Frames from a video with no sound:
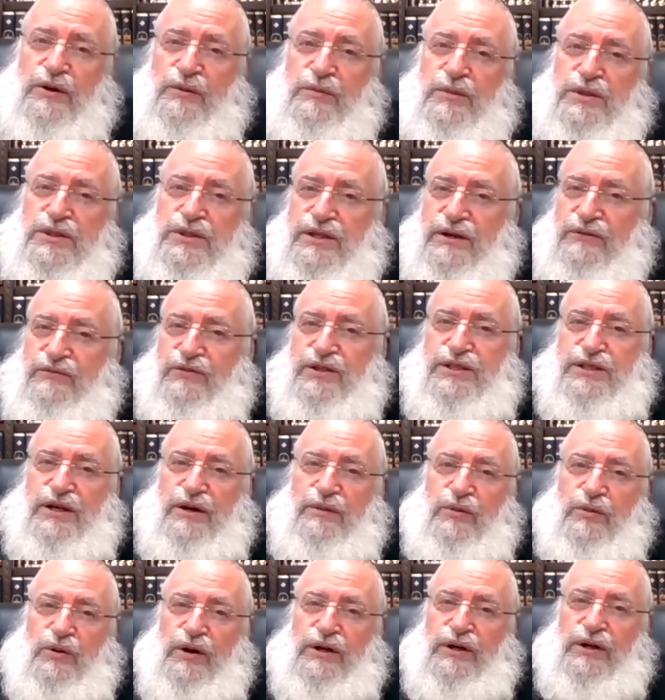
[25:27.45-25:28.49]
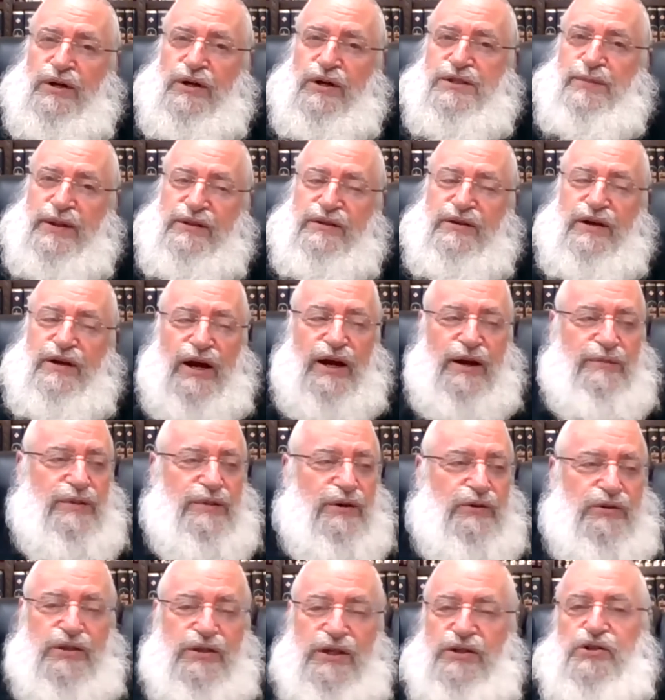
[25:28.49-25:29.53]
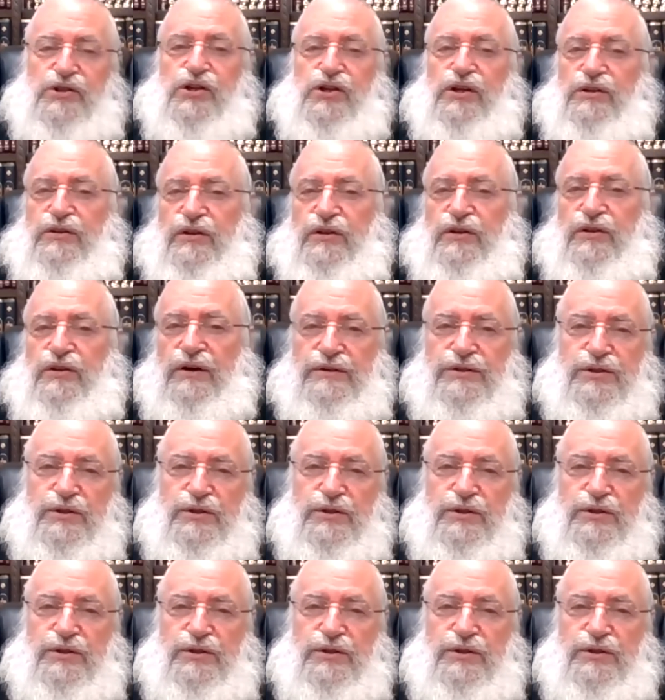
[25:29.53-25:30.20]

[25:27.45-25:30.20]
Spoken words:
Almost every summer I spend time there teaching Torah.